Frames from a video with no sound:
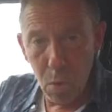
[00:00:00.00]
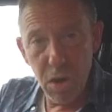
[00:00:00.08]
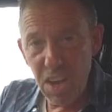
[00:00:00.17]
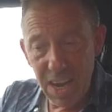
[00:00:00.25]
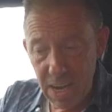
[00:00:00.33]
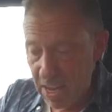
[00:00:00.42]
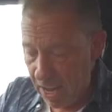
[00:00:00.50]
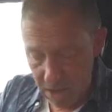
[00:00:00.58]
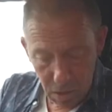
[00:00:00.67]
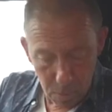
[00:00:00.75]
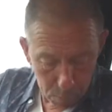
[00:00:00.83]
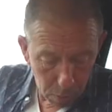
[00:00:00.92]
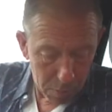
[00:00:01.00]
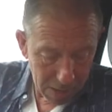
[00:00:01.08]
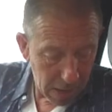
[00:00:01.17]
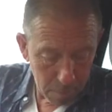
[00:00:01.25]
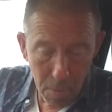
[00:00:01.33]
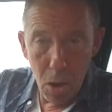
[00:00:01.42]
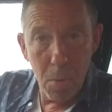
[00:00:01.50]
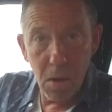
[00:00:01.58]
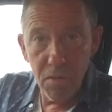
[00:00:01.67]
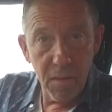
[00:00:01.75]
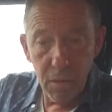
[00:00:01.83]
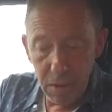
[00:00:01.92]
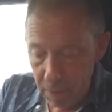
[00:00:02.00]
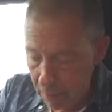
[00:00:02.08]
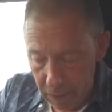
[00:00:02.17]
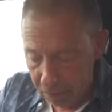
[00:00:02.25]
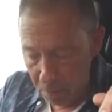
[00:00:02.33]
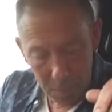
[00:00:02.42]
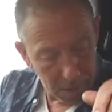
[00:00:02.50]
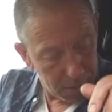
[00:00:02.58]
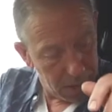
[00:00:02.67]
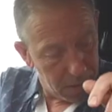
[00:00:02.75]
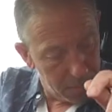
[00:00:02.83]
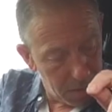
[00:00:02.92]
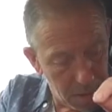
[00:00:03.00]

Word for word: what you're going to get, and you probably get a mobile phone in there. That's about it.